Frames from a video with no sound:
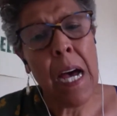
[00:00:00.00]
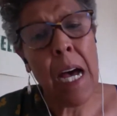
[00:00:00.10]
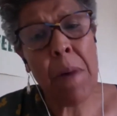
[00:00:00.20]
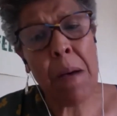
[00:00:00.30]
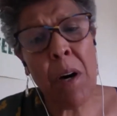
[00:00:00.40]

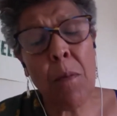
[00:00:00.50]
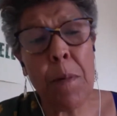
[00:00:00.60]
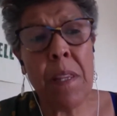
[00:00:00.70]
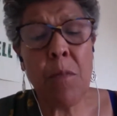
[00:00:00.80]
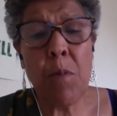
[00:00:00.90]
I'm
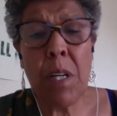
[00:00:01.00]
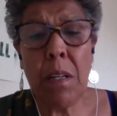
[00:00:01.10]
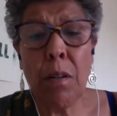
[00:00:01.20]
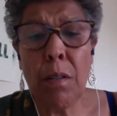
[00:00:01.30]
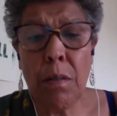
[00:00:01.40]
hoping that
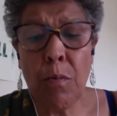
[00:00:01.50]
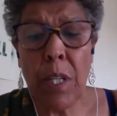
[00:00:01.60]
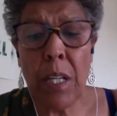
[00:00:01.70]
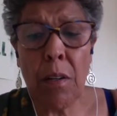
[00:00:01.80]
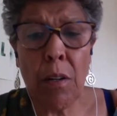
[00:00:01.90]
we
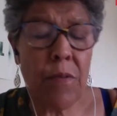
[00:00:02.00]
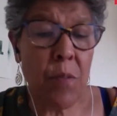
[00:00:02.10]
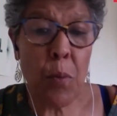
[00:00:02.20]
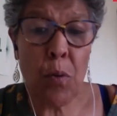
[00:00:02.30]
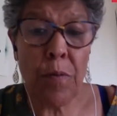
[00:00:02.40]
get a lot of
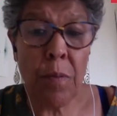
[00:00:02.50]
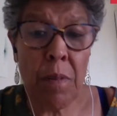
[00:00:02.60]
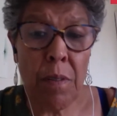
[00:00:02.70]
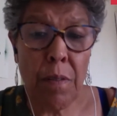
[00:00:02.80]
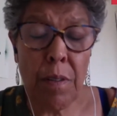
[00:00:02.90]
support from
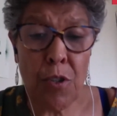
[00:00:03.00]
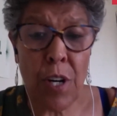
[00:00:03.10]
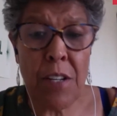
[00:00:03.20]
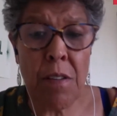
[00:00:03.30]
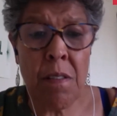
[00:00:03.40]
the
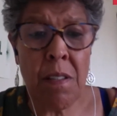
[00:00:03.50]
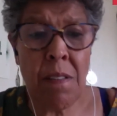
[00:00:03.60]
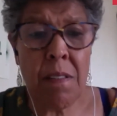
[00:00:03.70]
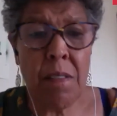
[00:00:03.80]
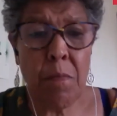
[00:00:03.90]
trade
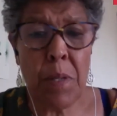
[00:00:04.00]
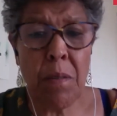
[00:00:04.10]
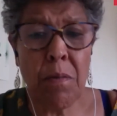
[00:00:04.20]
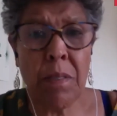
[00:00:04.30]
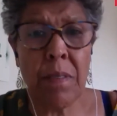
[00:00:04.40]
unions,
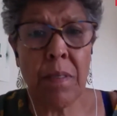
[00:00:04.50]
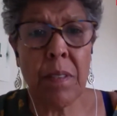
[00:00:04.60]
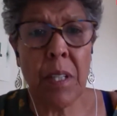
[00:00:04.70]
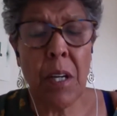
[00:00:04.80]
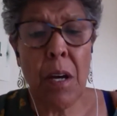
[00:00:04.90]
because